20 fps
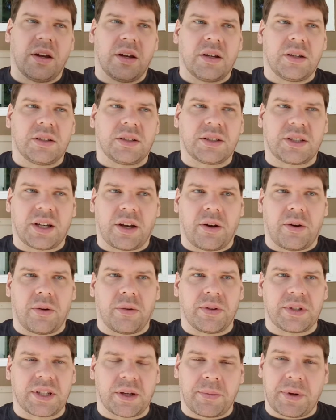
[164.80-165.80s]
So
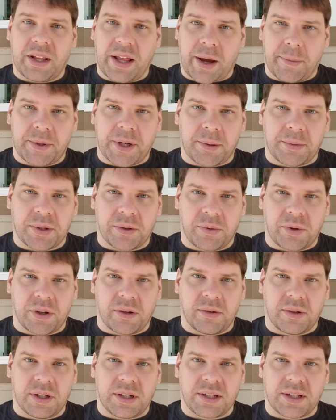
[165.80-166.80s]
some of the laptops that were
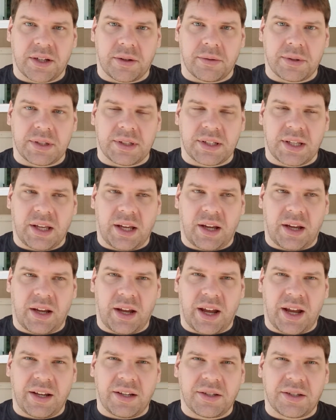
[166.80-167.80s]
cool this year was the
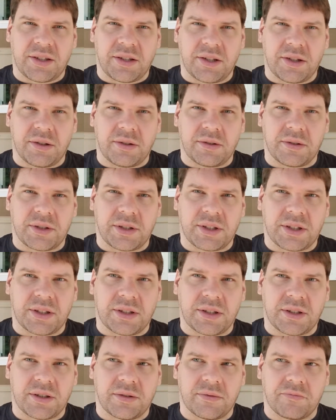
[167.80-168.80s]

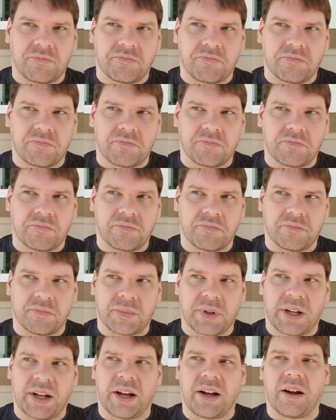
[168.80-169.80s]
Asus,
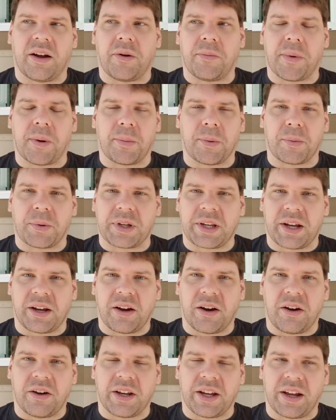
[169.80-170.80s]
I don't remember what they
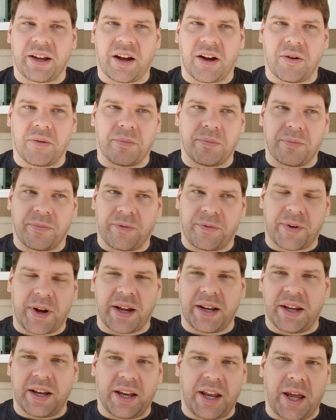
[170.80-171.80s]
called it, I'll
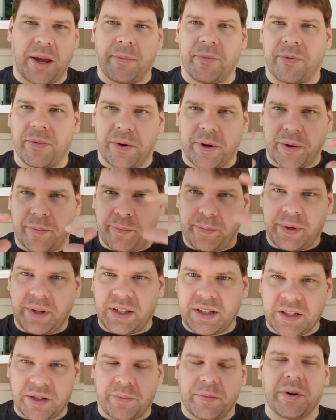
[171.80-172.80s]
find a name for it and put it
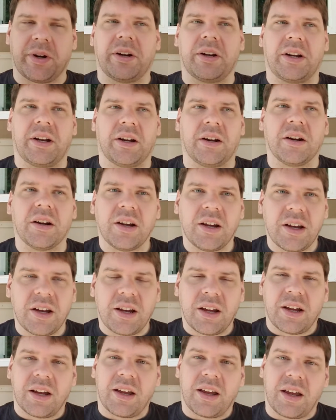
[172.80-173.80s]
somewhere in here.
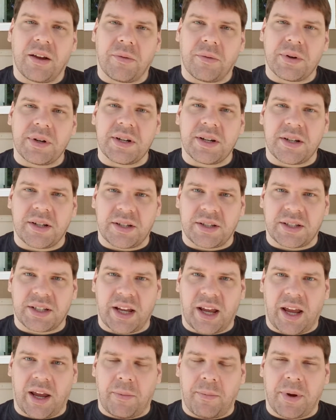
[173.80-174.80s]
It was
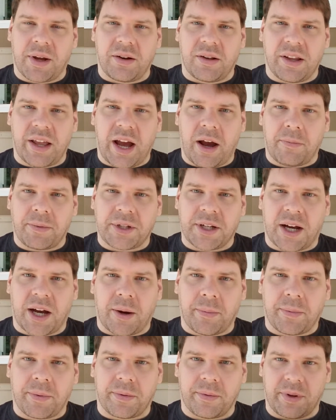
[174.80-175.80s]
a metal
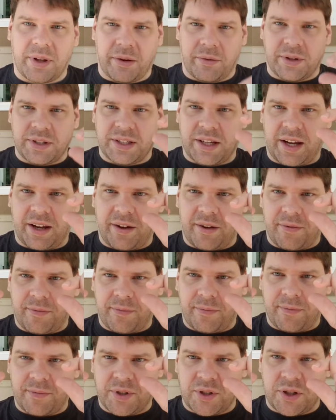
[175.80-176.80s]
laptop that was like
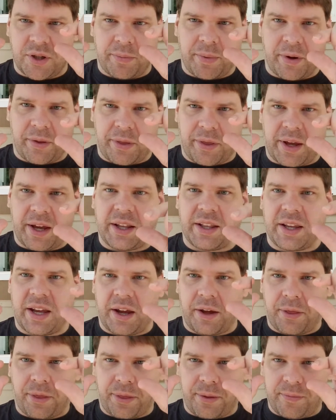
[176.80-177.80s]
super thin,
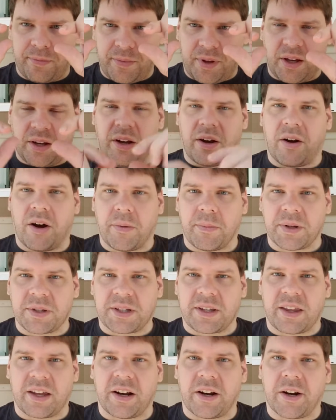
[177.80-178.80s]
like, almost
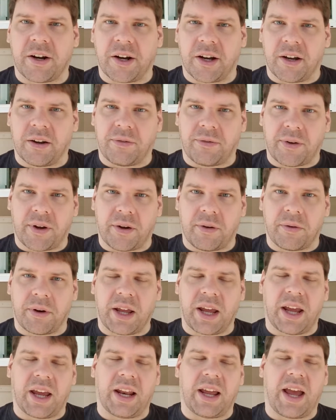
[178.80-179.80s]
thinner than a phone,
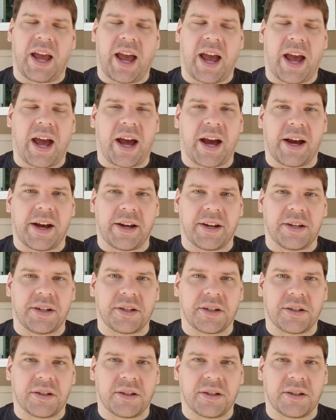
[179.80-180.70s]
and it had